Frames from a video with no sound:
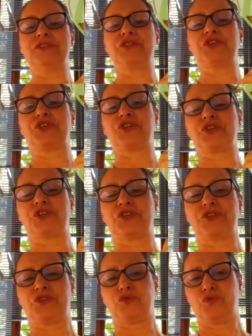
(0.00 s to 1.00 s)

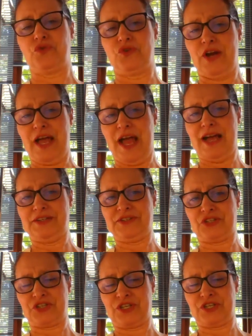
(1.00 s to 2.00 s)

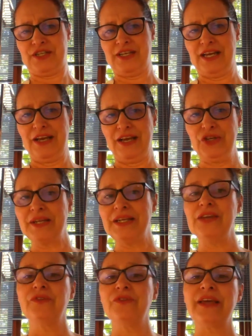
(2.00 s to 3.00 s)
Stretch. And you can
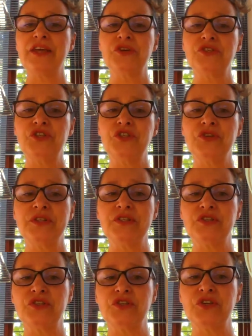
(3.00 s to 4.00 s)
even get your
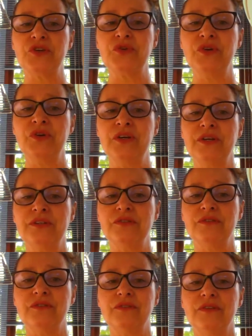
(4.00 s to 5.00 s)
students to
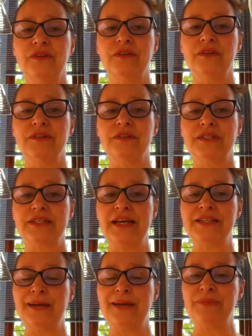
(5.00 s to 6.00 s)

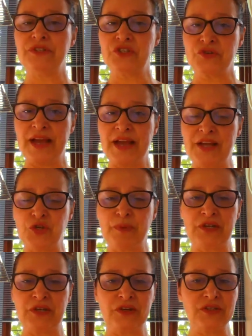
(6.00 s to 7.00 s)
stand up and stretch,
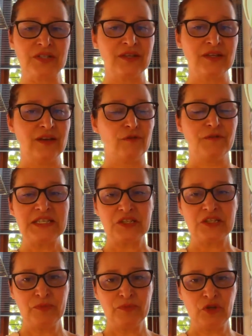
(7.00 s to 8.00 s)
because
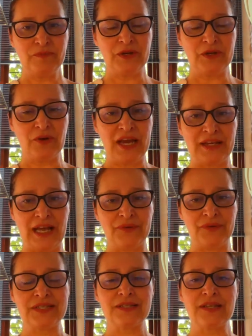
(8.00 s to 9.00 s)
physical movement right now
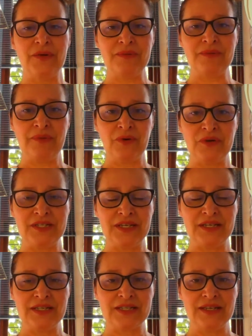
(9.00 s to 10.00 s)
is so
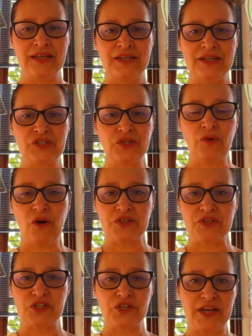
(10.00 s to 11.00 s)
important to
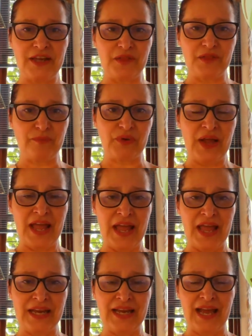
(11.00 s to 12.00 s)
oxygenate the
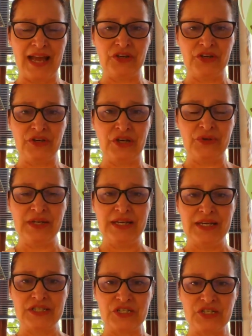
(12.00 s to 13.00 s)
brain and, you know,
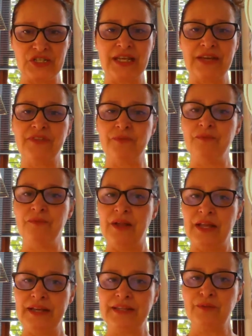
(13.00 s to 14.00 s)
to just give them
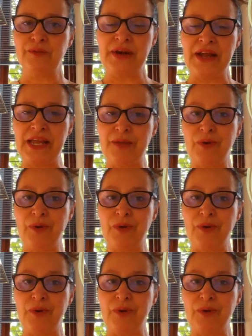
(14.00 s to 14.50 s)
a little break.